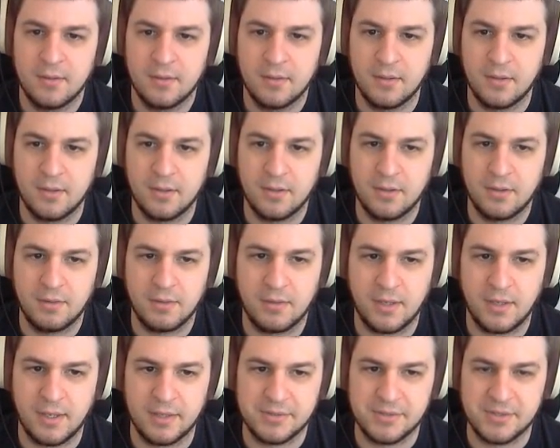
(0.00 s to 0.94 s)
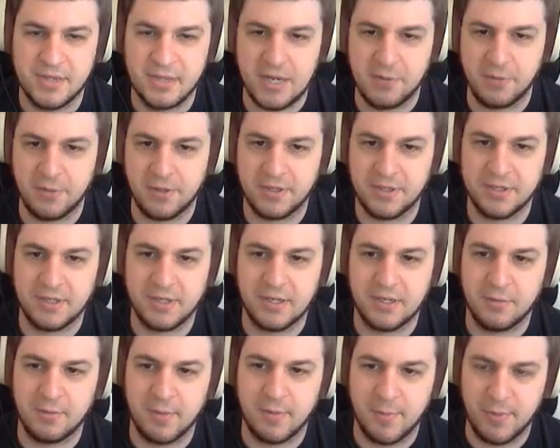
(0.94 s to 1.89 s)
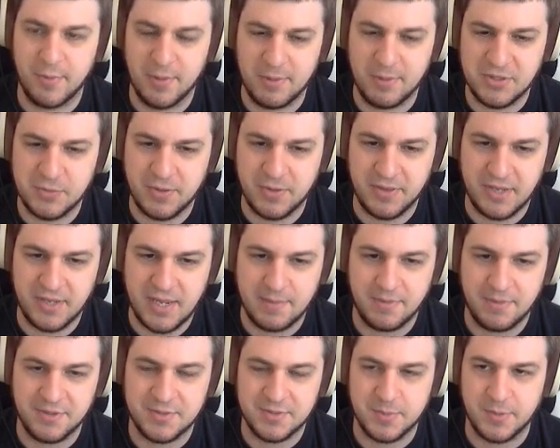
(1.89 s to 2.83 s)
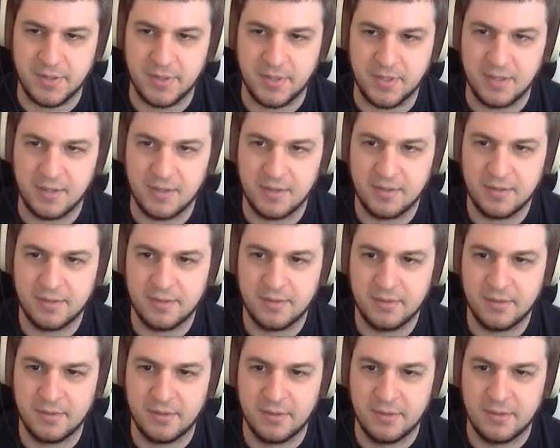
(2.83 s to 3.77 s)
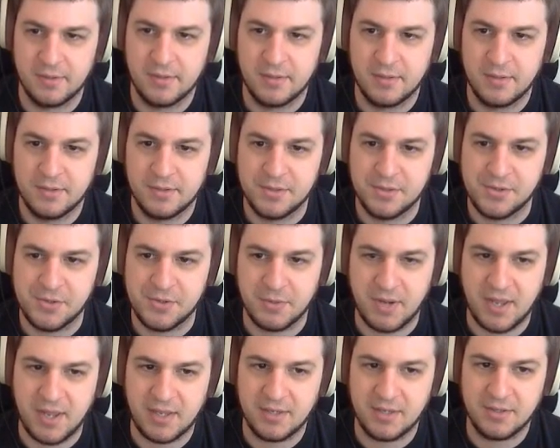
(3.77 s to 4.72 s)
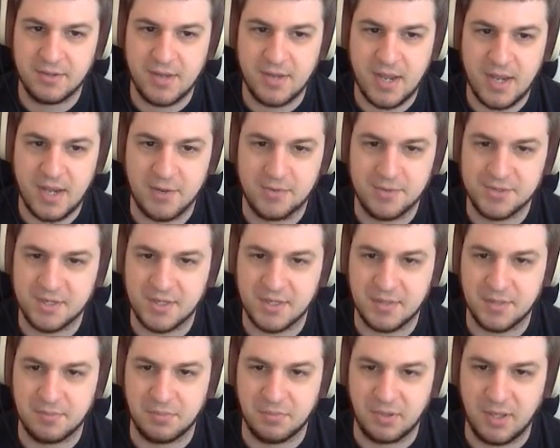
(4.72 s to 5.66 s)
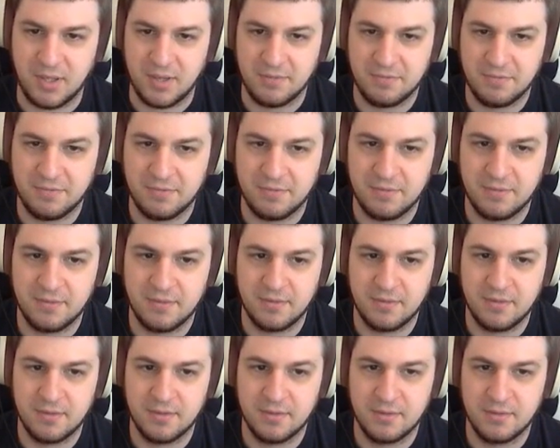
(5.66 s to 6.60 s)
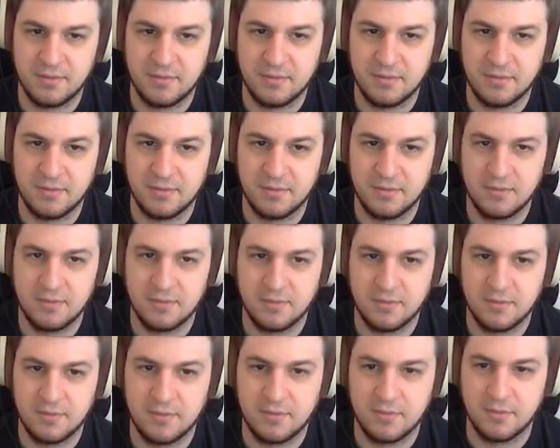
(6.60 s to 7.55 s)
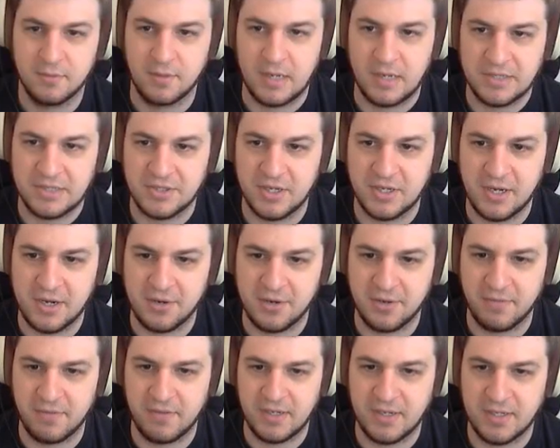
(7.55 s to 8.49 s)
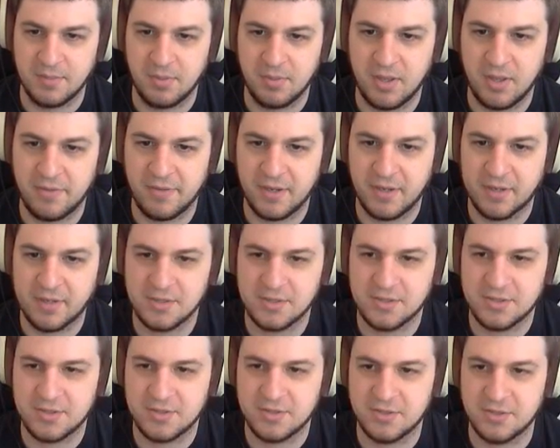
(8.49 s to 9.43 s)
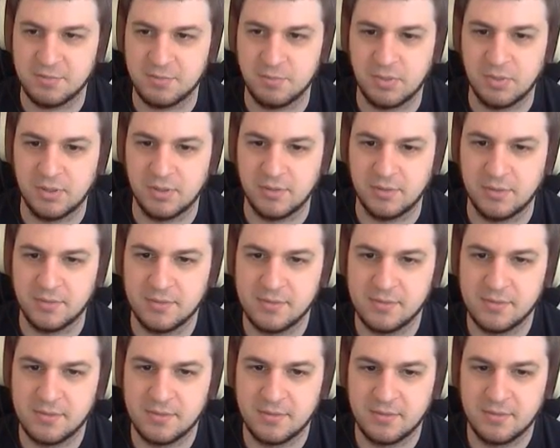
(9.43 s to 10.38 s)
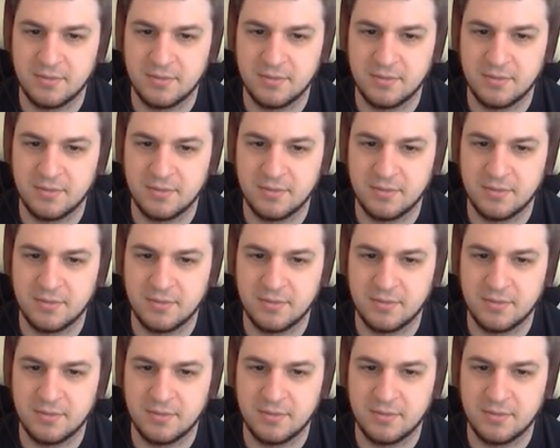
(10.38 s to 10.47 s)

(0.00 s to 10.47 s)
Okay, so now we're good to go. We pretty much won the game at this point. So what I can do now is I can bluff. Well, actually, I don't even need to bluff. I can just do blues.